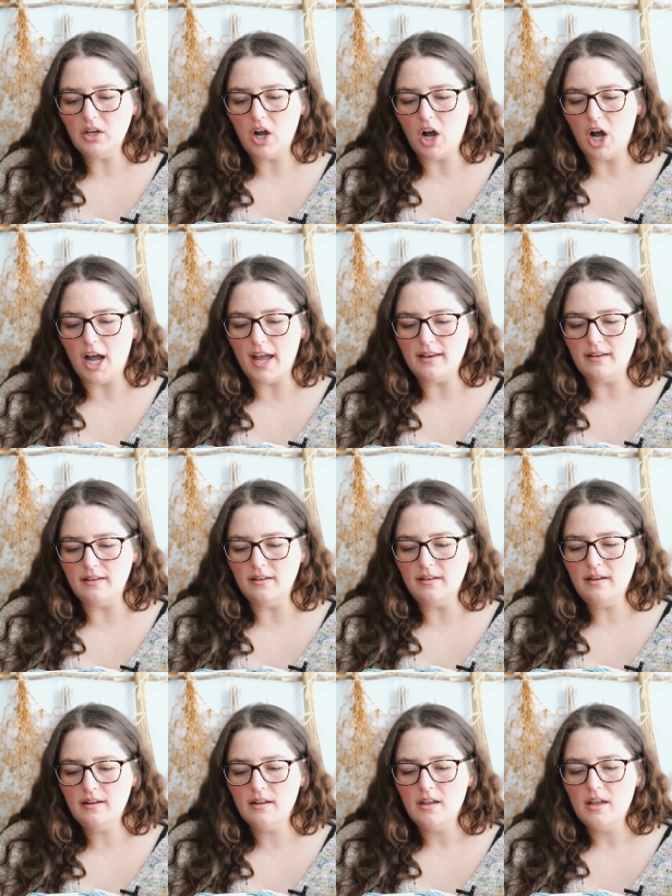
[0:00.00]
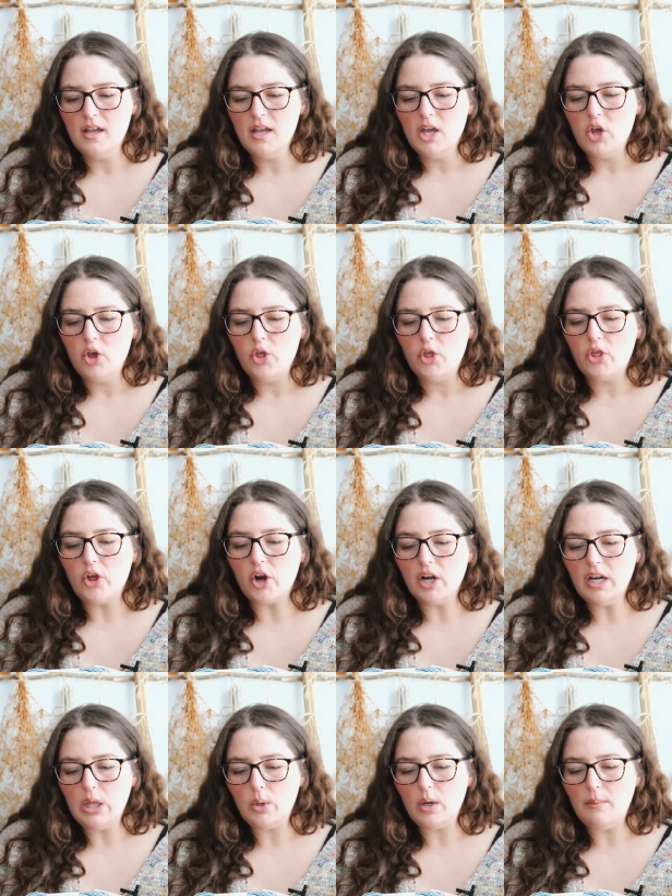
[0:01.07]
cotton,
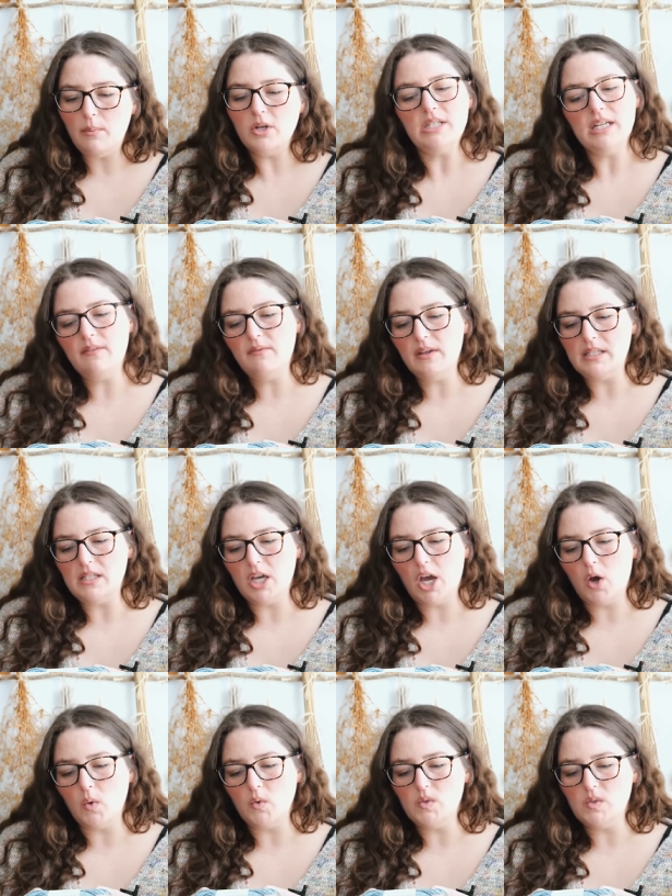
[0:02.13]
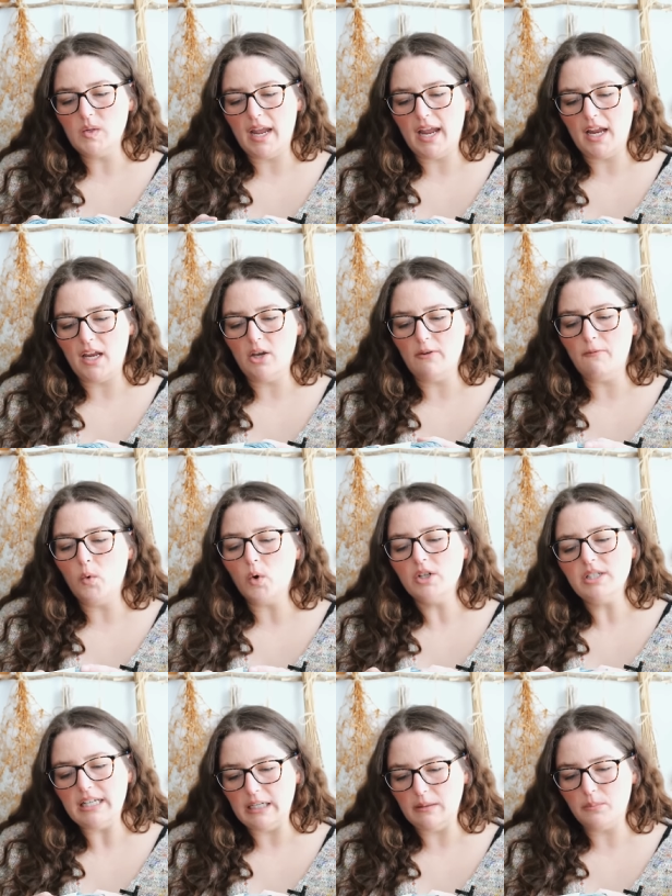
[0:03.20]
33% viscose, and
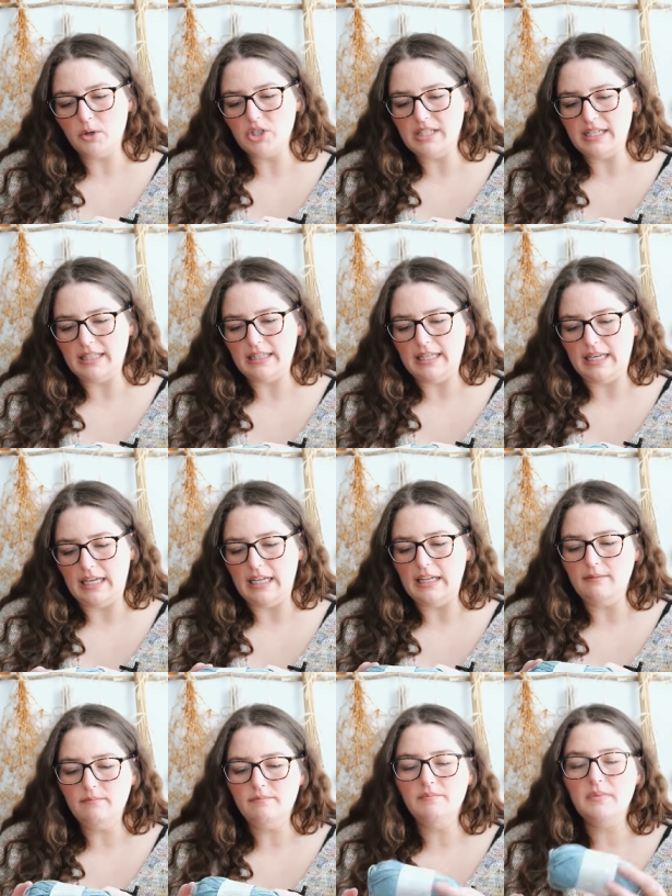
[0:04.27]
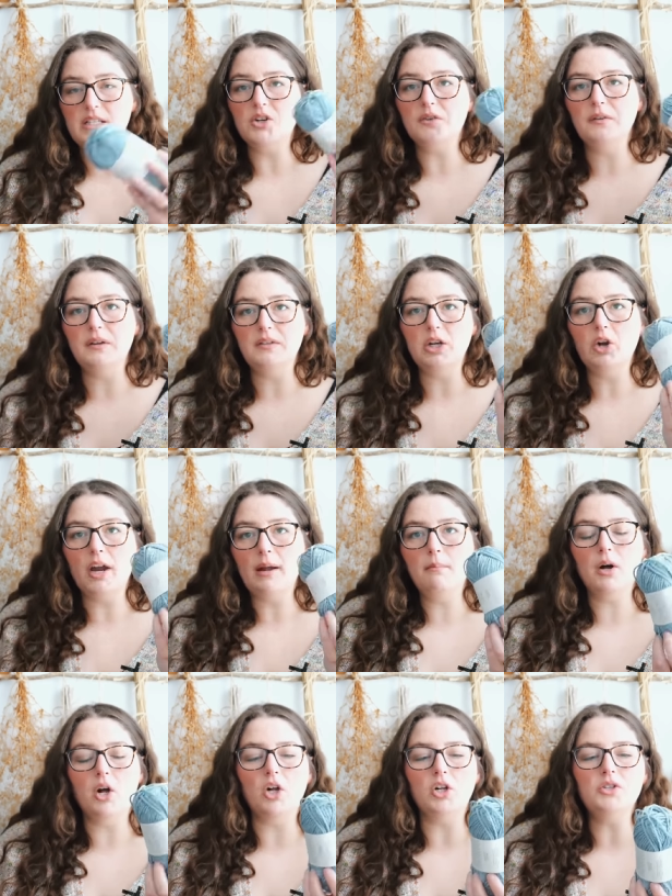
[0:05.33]
14% linen. These are 50-gram
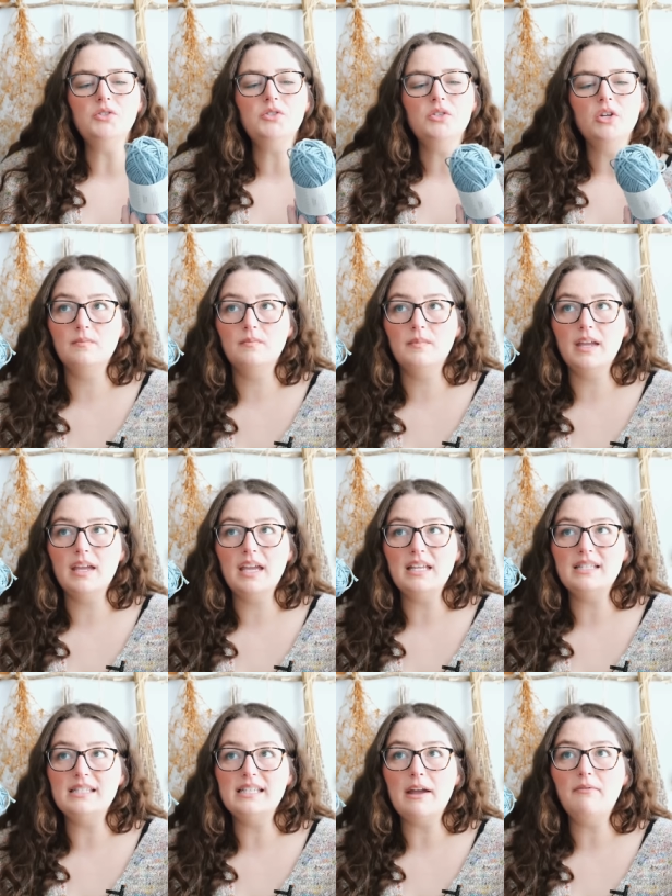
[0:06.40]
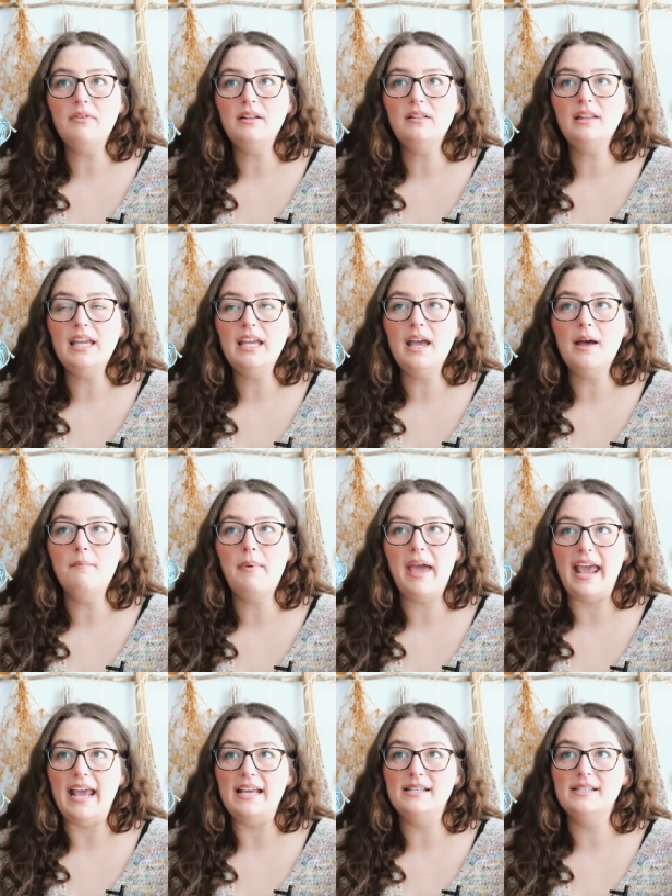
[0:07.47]
balls. It's definitely a
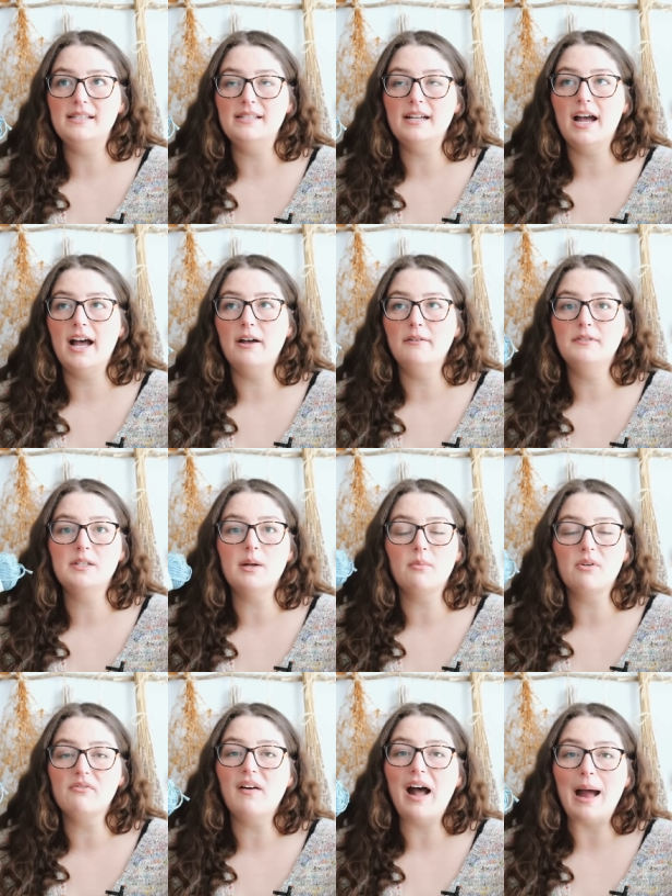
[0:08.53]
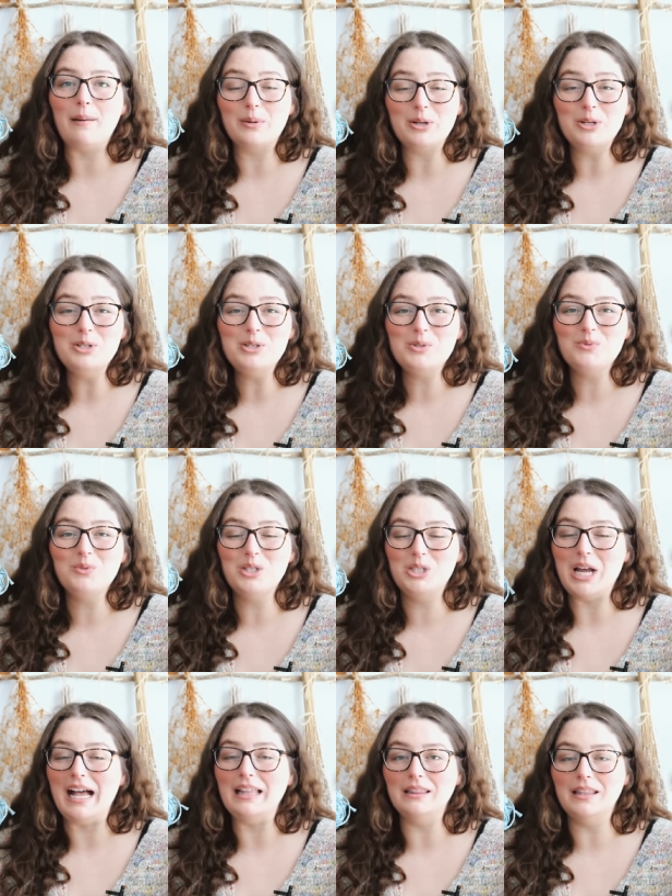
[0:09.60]
base of summer fibers, which
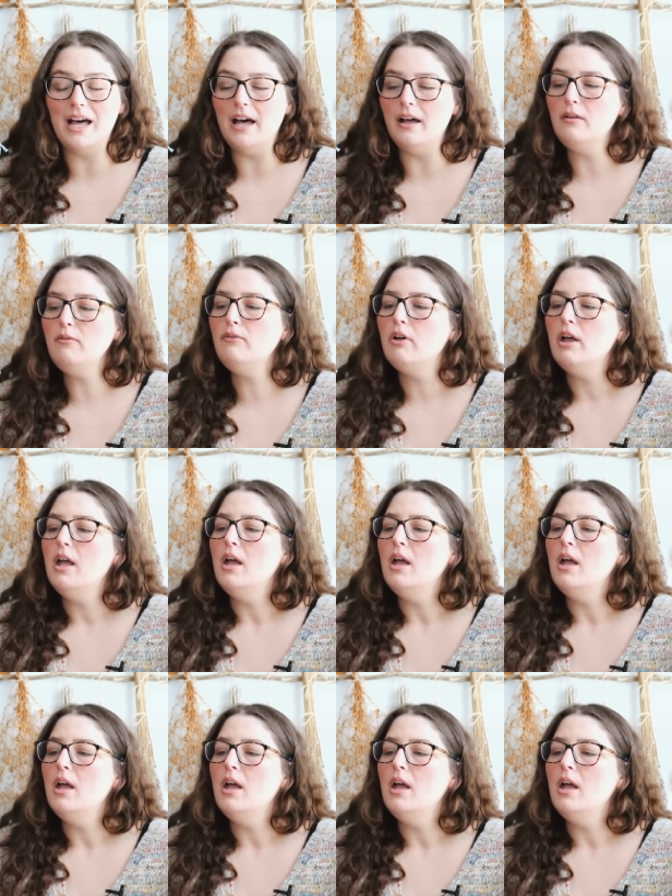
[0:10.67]
I love,